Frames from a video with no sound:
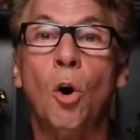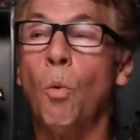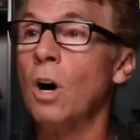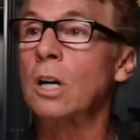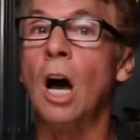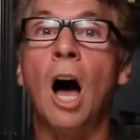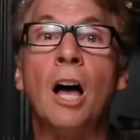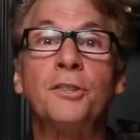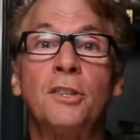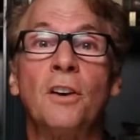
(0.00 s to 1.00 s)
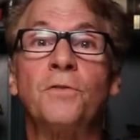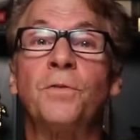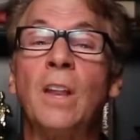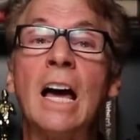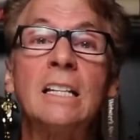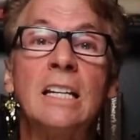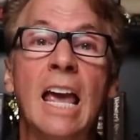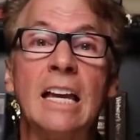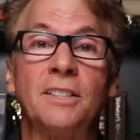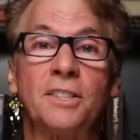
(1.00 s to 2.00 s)
will cause the
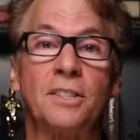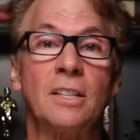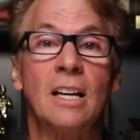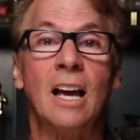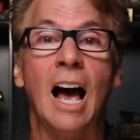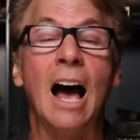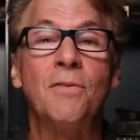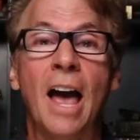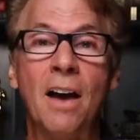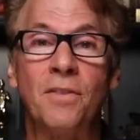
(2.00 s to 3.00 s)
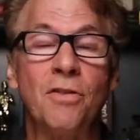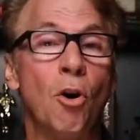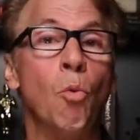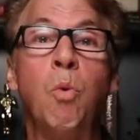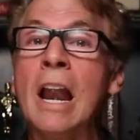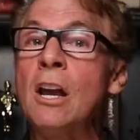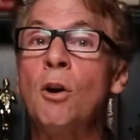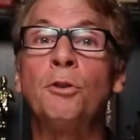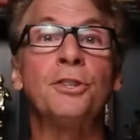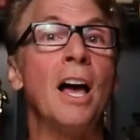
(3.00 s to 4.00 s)
floodgates of heaven, the
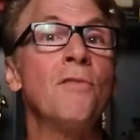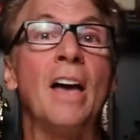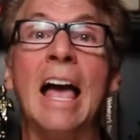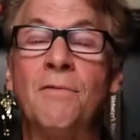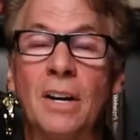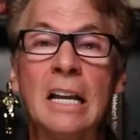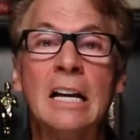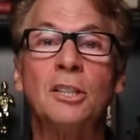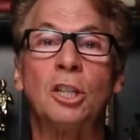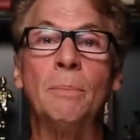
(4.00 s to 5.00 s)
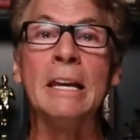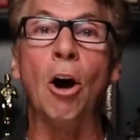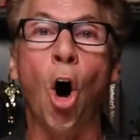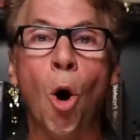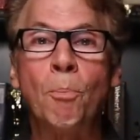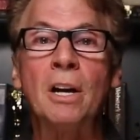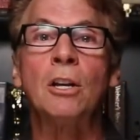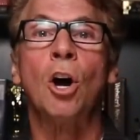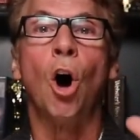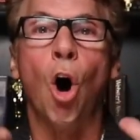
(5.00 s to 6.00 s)
windows of heaven to be
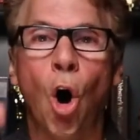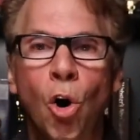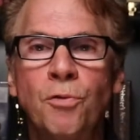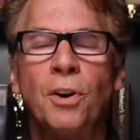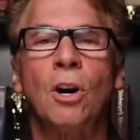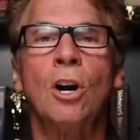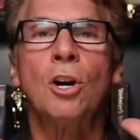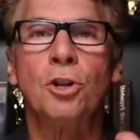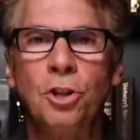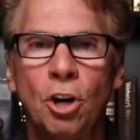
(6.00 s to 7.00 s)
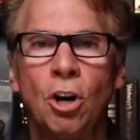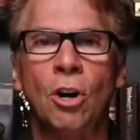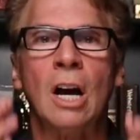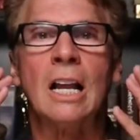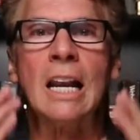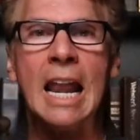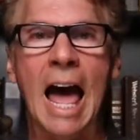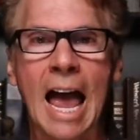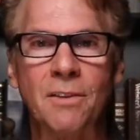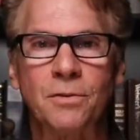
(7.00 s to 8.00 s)
opened over your
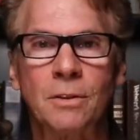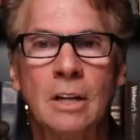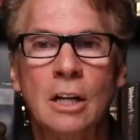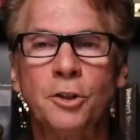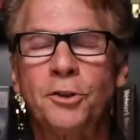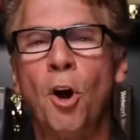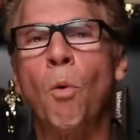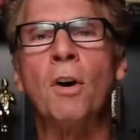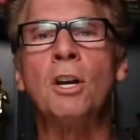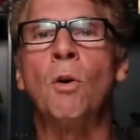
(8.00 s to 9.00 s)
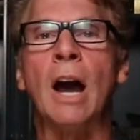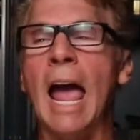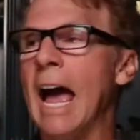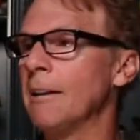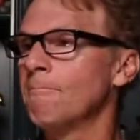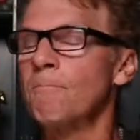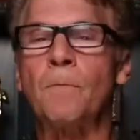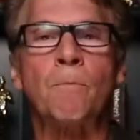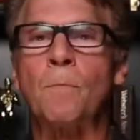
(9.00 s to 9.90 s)
life. So where you are at,